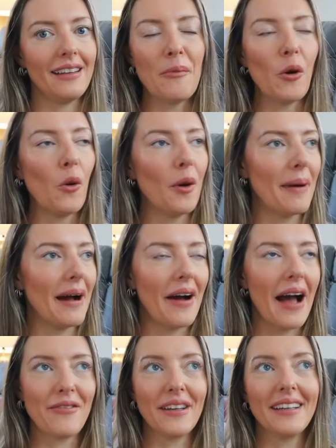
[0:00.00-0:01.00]
I'm all about
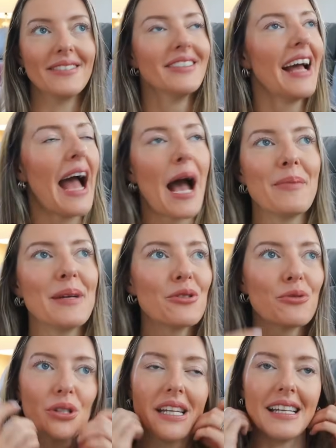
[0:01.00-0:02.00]
having
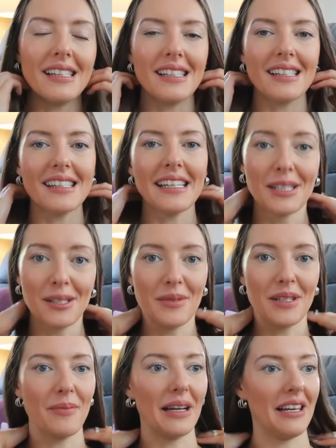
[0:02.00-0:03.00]
habits, routines and
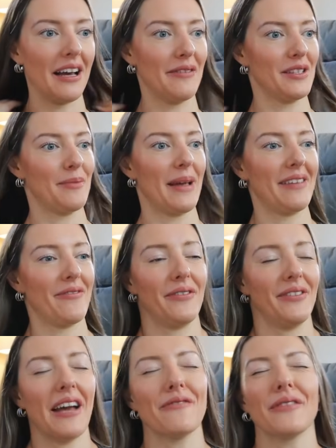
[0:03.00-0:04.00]
systems in my life to make
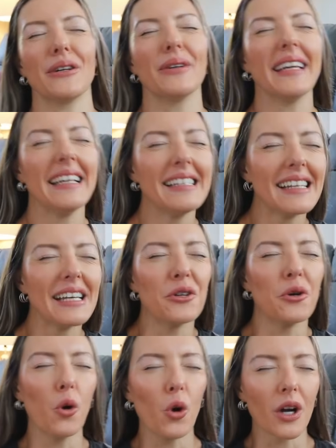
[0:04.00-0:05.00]
life feel easy and
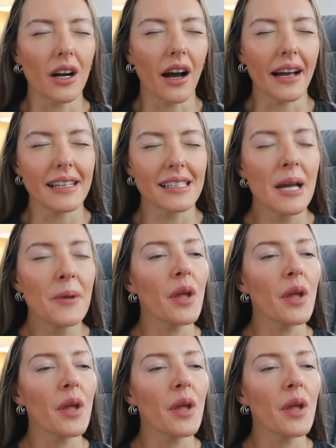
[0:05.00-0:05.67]
organized.